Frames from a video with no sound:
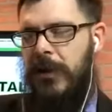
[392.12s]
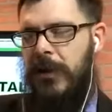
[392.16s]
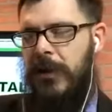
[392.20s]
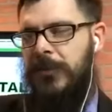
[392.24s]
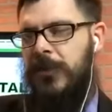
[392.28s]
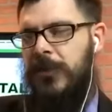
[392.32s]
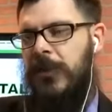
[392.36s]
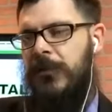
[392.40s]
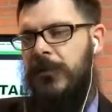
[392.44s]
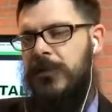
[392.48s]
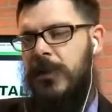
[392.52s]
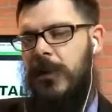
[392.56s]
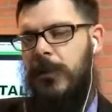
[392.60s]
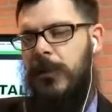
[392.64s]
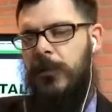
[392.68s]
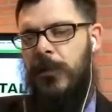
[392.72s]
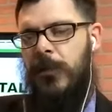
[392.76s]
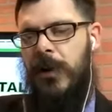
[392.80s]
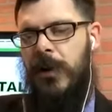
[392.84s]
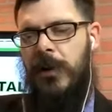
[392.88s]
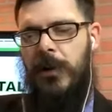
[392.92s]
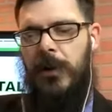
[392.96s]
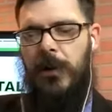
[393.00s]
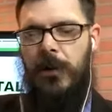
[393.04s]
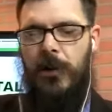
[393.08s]
Turfs Up
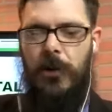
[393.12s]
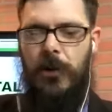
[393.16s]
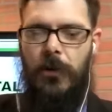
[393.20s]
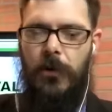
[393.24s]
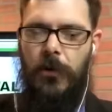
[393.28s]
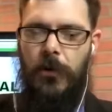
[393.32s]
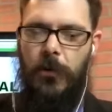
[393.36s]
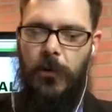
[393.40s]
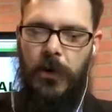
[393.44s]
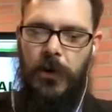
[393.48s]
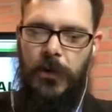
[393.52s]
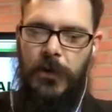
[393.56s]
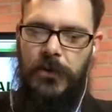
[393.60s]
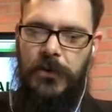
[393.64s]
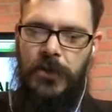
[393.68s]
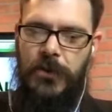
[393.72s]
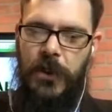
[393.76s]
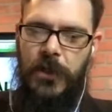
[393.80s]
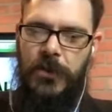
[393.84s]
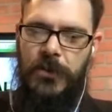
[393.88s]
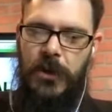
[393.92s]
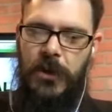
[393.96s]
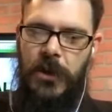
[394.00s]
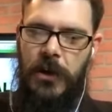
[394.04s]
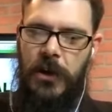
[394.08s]
Radio with
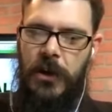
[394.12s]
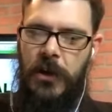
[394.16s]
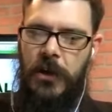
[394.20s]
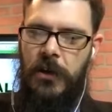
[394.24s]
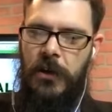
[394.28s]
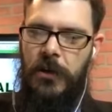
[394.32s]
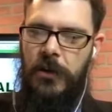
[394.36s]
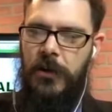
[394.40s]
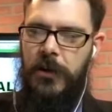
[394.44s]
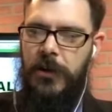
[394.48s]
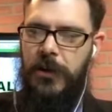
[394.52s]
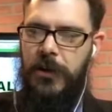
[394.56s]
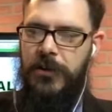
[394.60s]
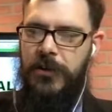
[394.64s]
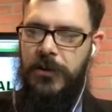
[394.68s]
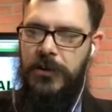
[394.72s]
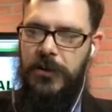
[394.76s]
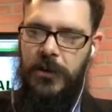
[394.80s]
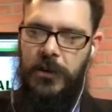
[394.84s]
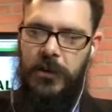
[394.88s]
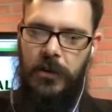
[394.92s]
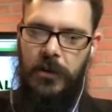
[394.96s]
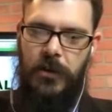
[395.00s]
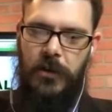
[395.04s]
JJ Harris,